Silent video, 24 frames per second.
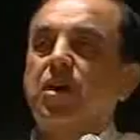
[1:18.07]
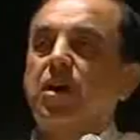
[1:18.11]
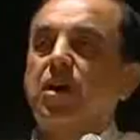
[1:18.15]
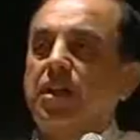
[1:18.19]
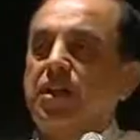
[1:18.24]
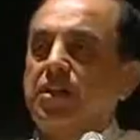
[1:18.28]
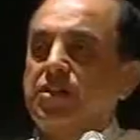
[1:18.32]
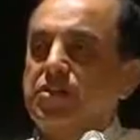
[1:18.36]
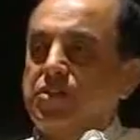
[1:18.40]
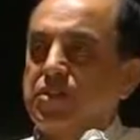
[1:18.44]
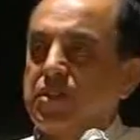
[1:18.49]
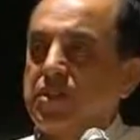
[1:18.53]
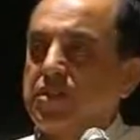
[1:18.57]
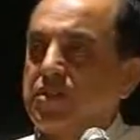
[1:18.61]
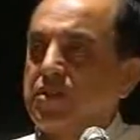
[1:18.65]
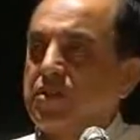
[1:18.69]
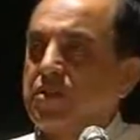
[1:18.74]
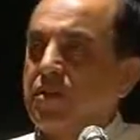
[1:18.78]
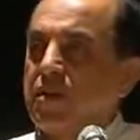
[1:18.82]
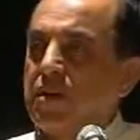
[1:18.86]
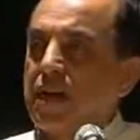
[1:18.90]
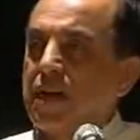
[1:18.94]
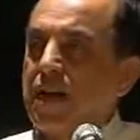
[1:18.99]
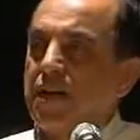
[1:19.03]
College
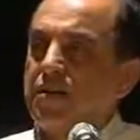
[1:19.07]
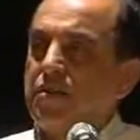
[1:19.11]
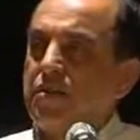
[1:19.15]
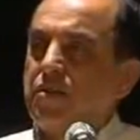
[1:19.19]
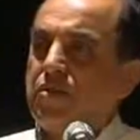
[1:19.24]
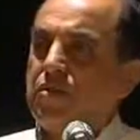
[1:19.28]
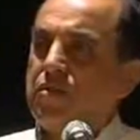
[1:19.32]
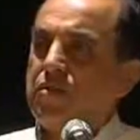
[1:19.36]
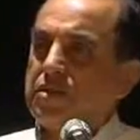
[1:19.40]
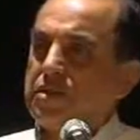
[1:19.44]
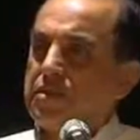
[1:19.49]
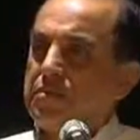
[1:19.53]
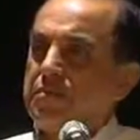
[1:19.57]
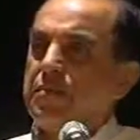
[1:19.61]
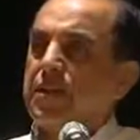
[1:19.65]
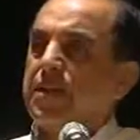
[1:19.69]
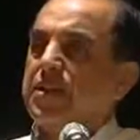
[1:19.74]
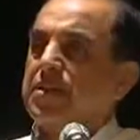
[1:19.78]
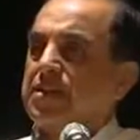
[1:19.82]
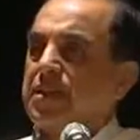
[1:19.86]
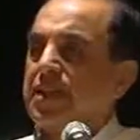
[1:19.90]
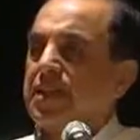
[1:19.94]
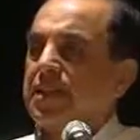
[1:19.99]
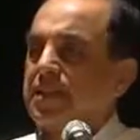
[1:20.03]
in Orlando or some
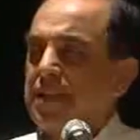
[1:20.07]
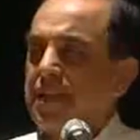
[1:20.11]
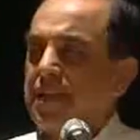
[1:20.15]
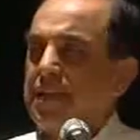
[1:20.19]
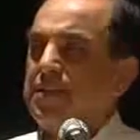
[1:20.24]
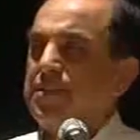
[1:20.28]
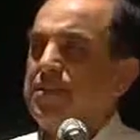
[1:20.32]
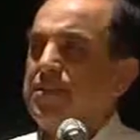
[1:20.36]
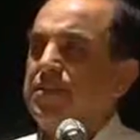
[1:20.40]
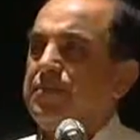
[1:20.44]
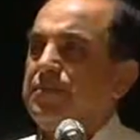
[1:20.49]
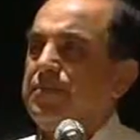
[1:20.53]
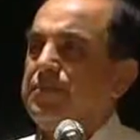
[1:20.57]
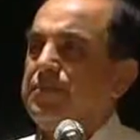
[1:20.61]
place like that,